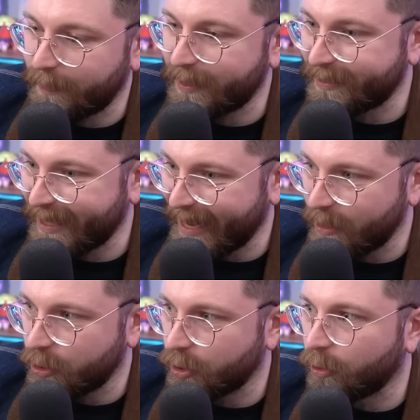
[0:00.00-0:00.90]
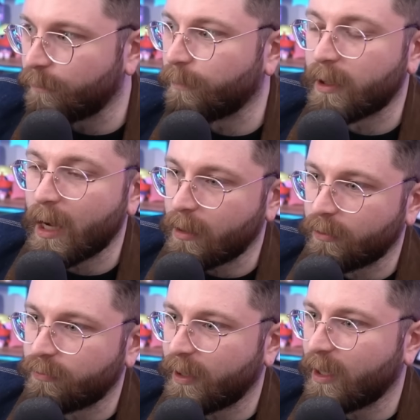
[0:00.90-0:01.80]
potential for
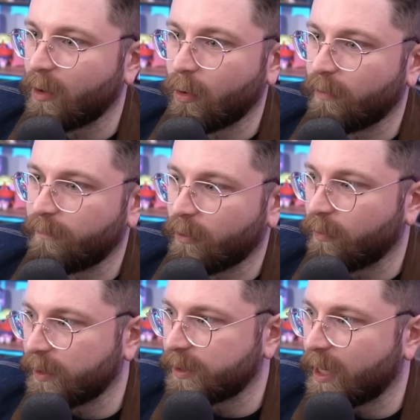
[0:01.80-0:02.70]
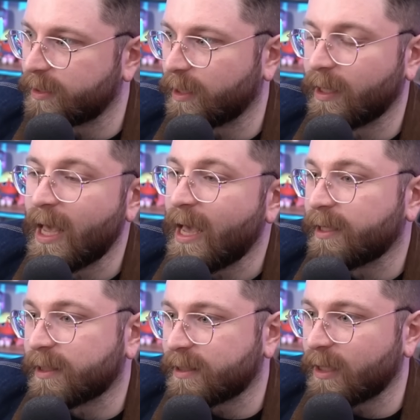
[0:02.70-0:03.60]
cuckoldry or for criticizing
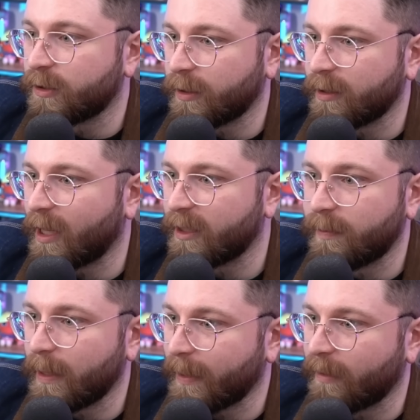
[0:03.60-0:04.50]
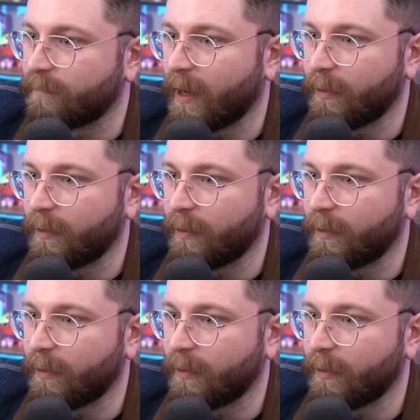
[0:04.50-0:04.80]
is essentially, like, to be a pedophile.